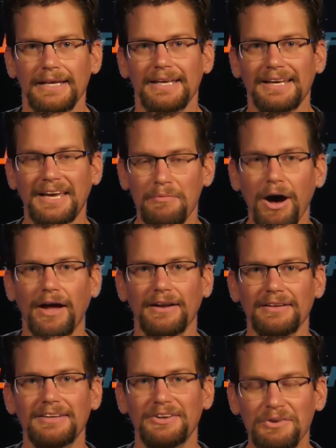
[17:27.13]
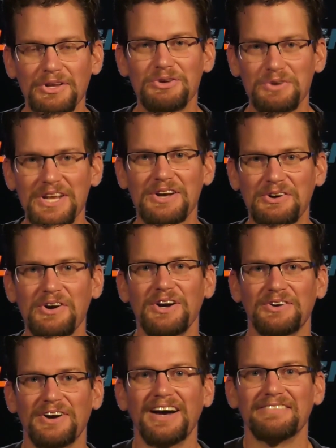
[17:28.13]
eh, come on, you, you need a
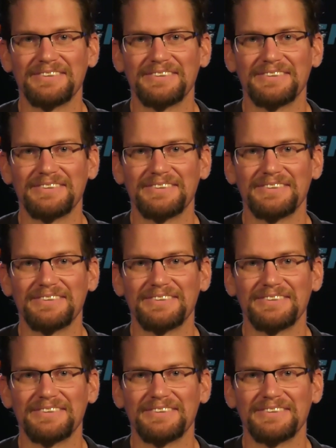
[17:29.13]
chronograph.